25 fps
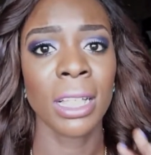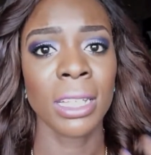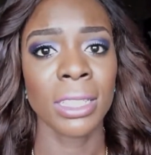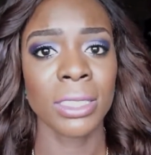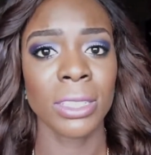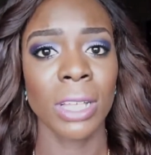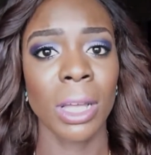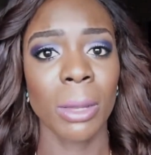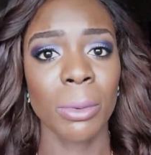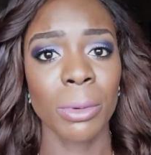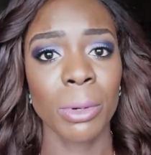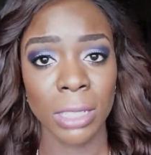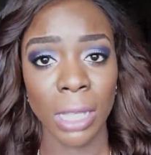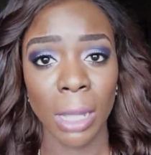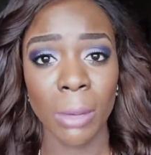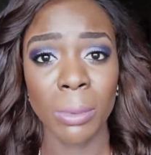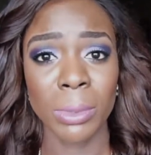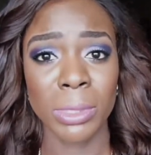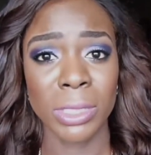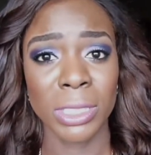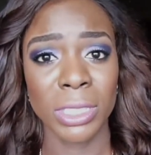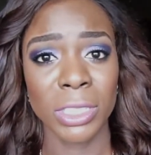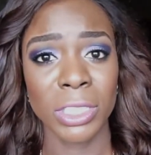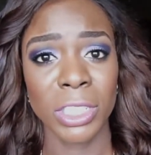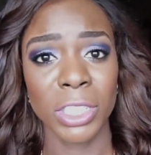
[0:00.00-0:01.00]
So I
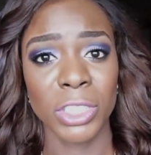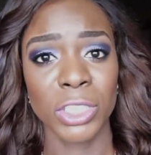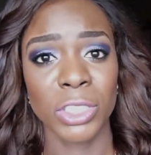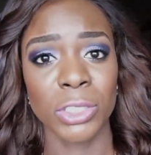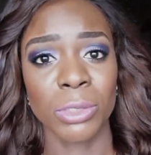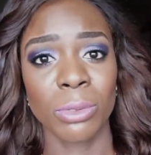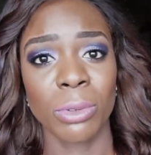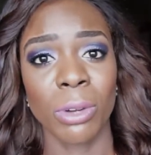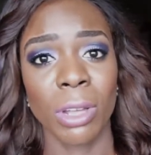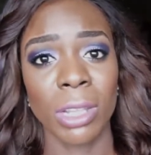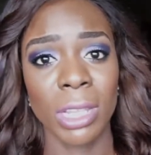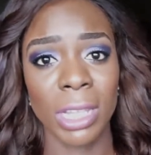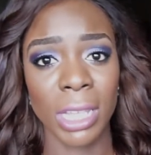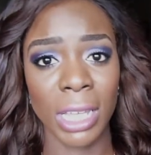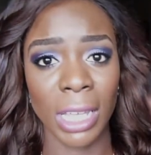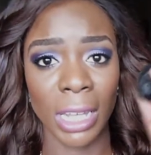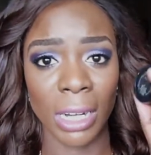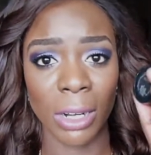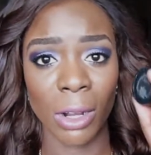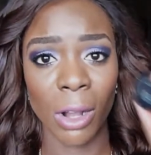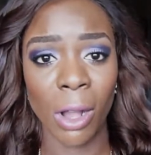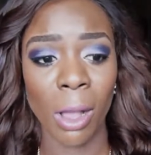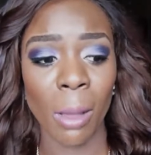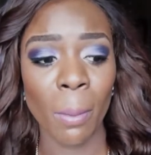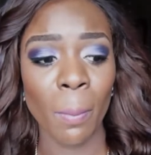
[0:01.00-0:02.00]
would suggest you rather get
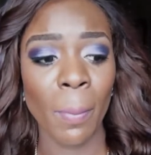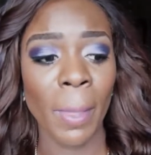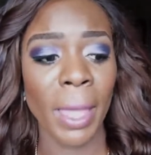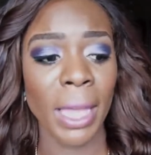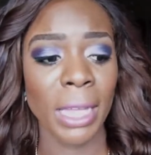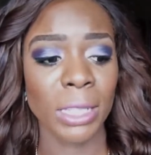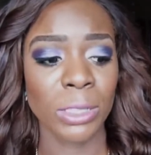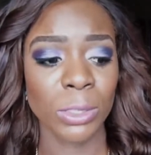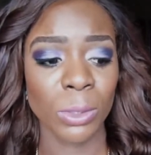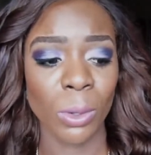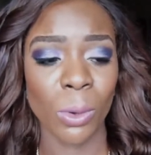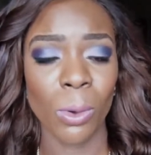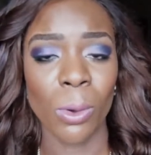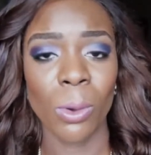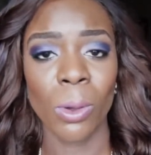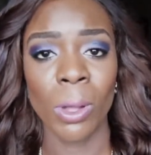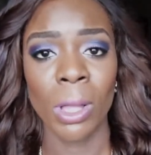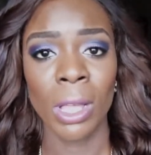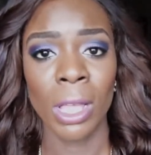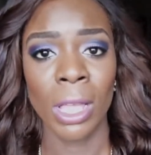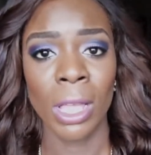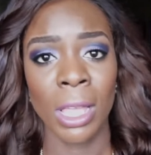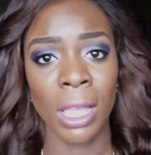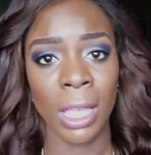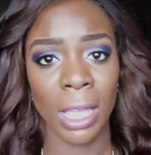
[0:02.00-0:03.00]
a compact or
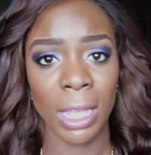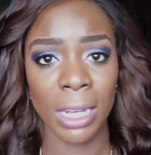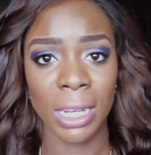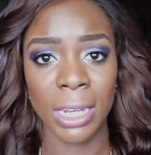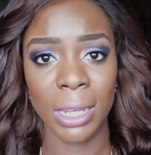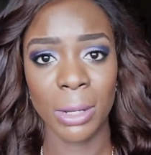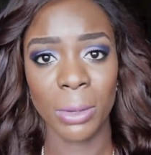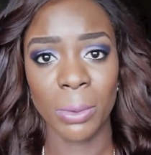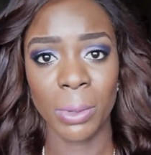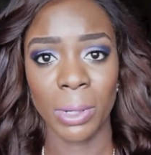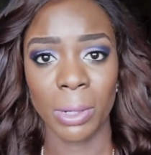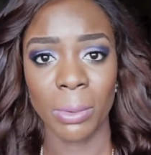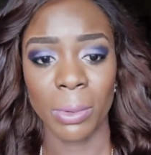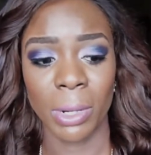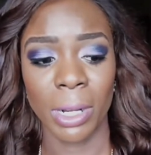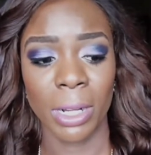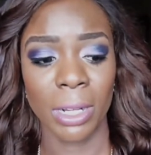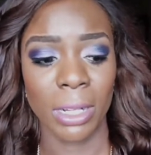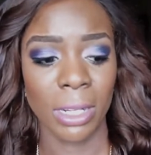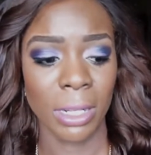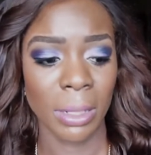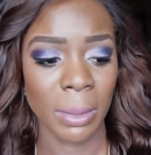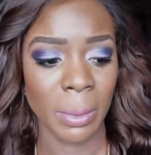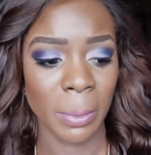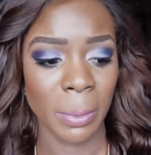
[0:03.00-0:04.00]
a liquid
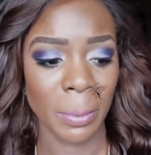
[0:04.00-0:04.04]
one.